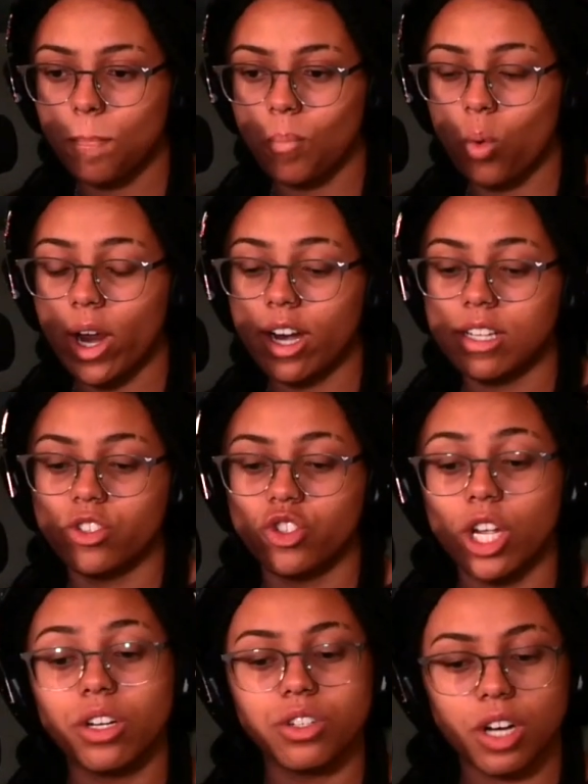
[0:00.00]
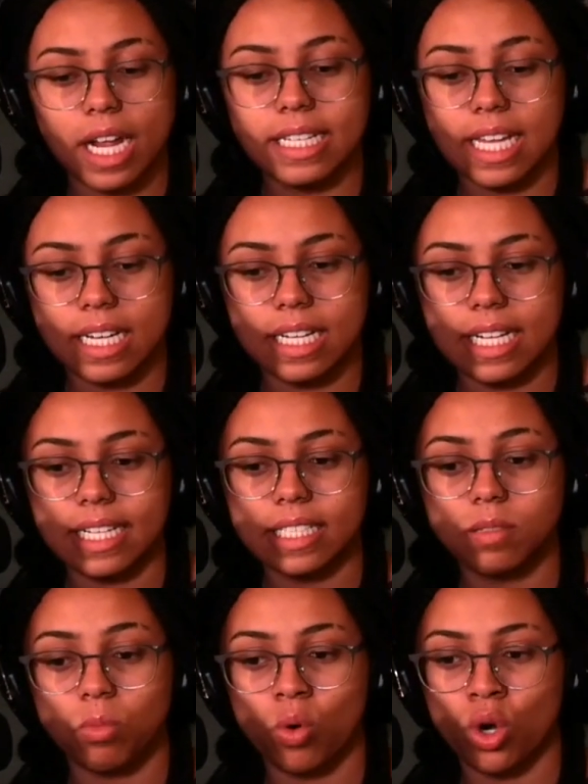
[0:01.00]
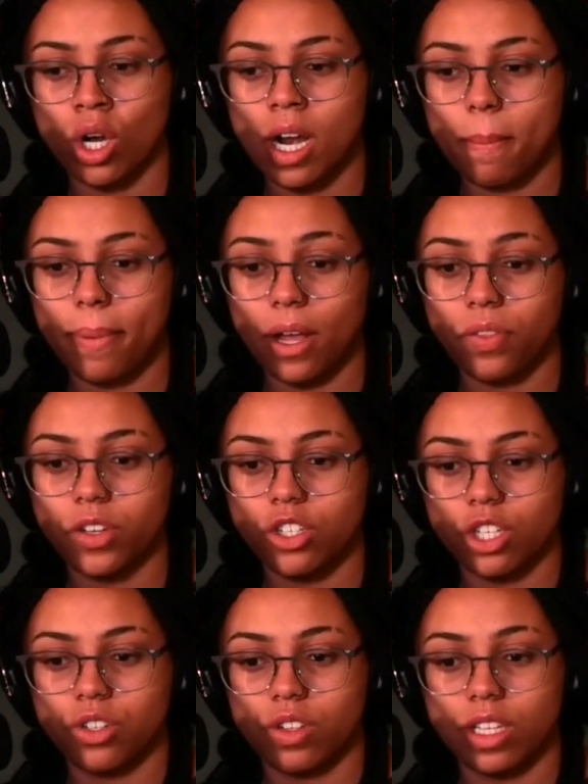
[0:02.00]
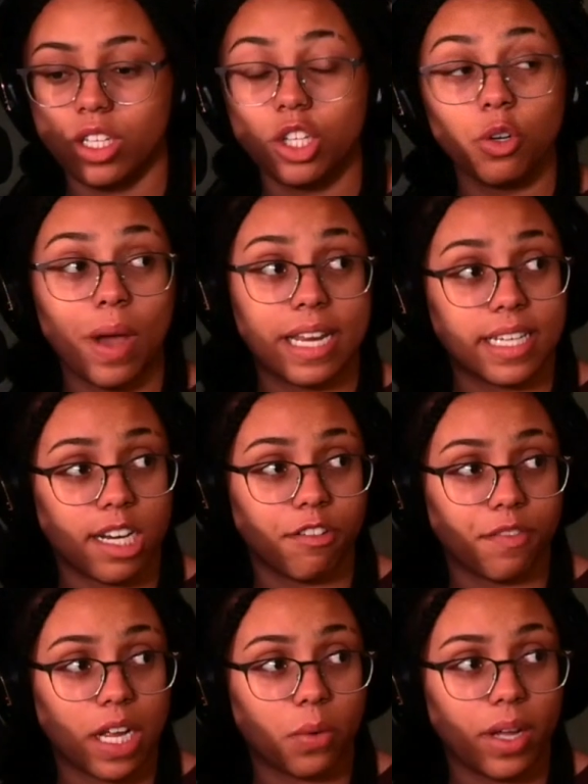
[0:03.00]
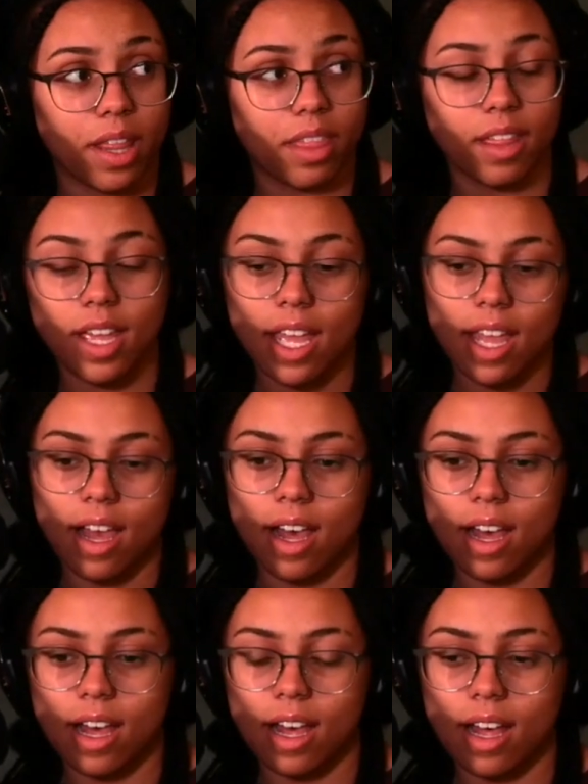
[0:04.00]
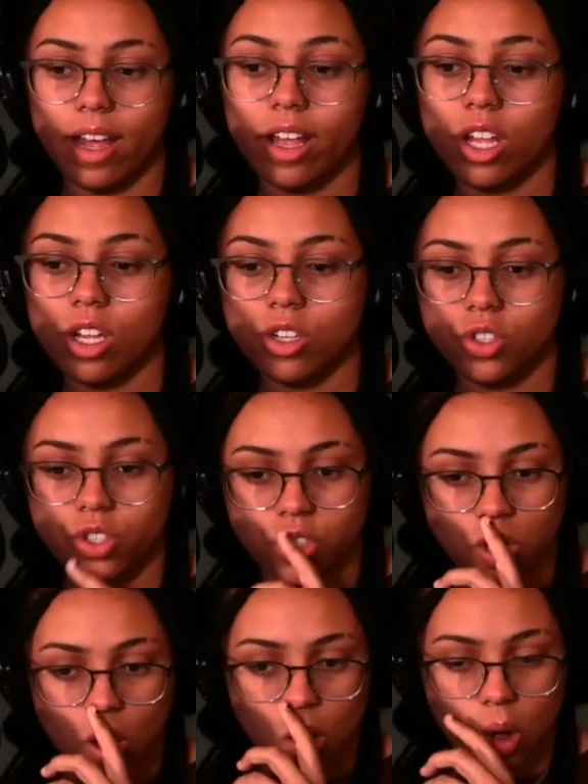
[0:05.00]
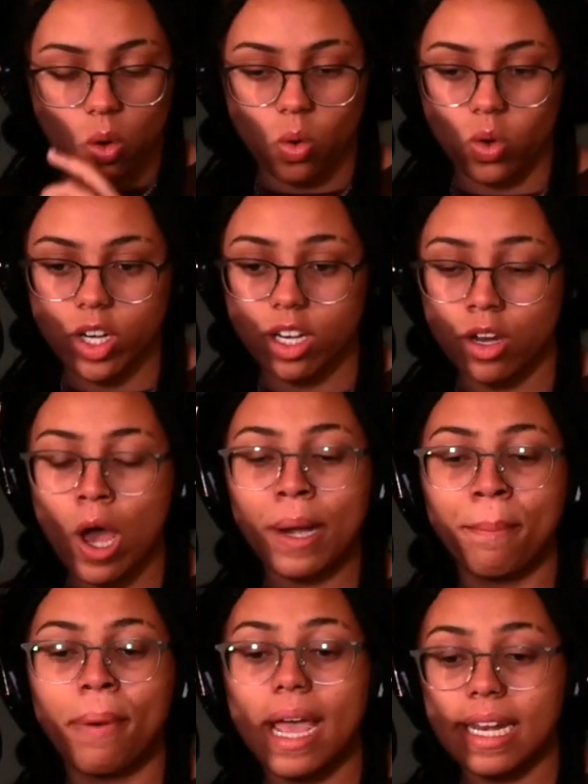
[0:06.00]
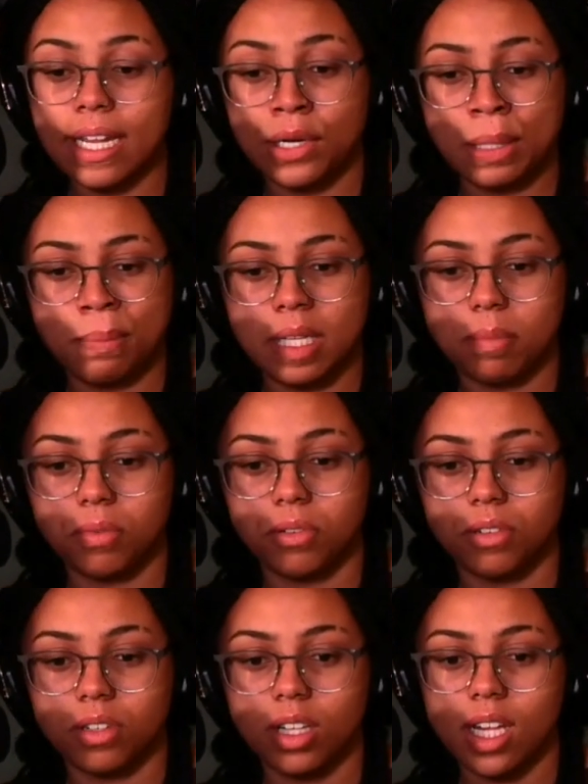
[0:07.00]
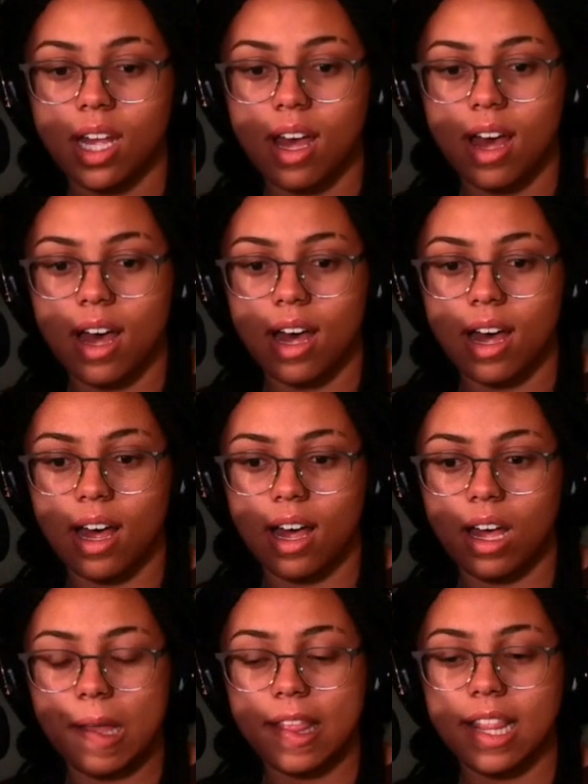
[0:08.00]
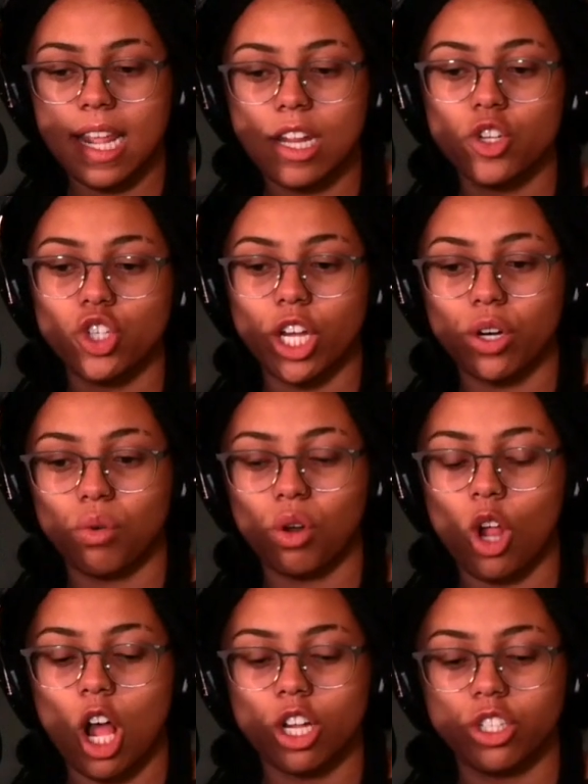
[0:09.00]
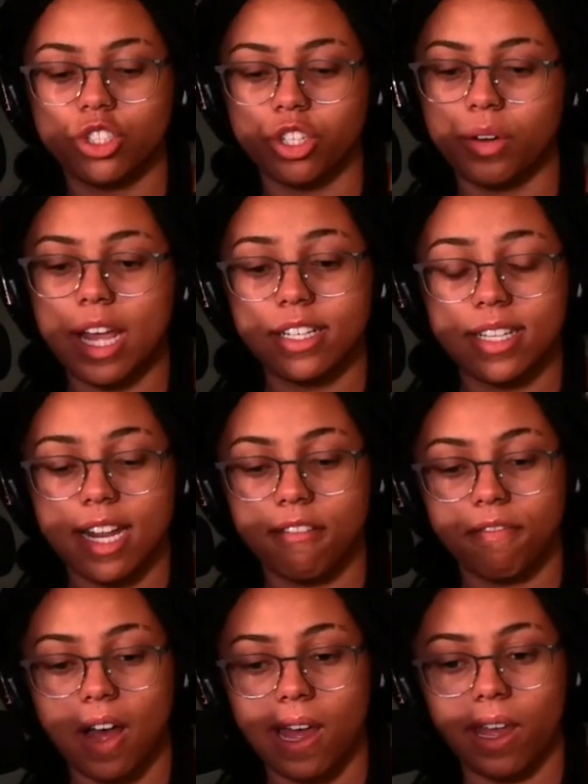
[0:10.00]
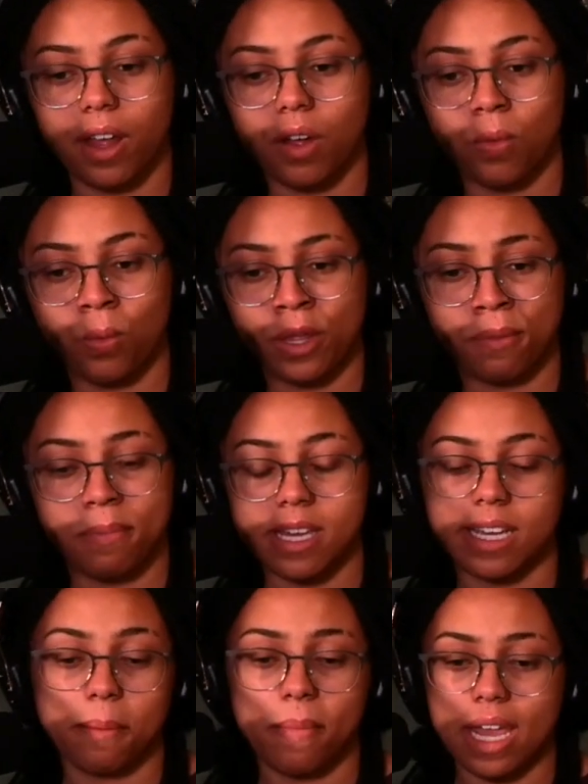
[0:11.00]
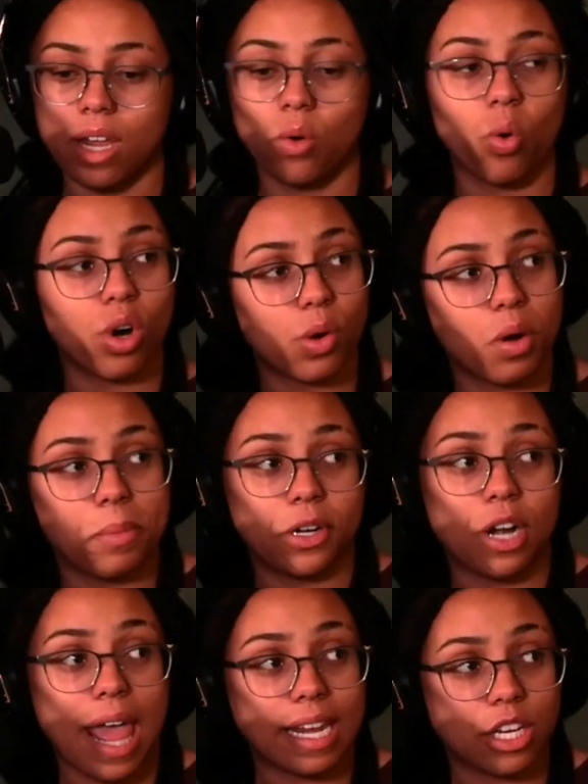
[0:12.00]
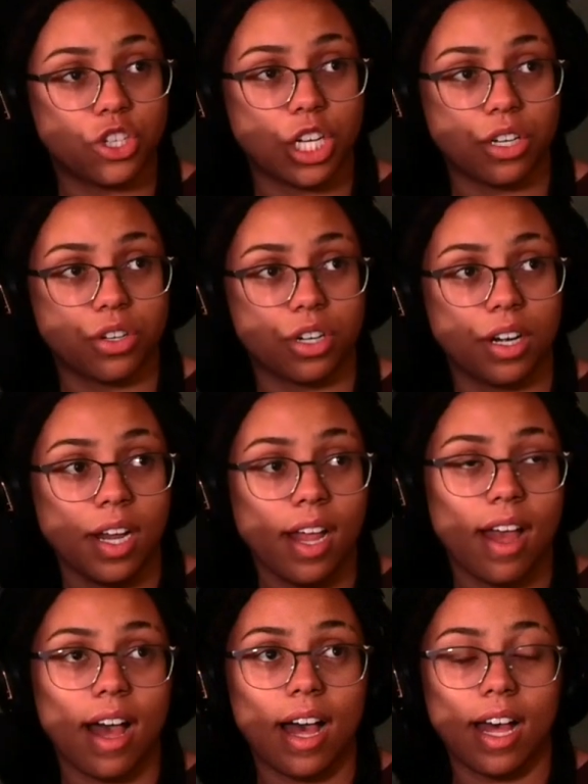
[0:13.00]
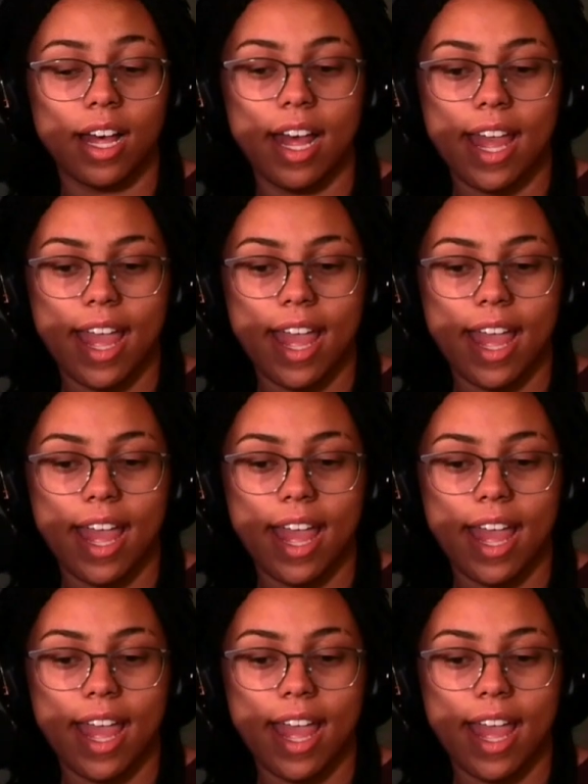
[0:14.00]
Whereas gender identity is more about the gender that you identify with. Uh, so non-binary people, uh, in general, don't identify with being a man or a woman or any gender. Uh,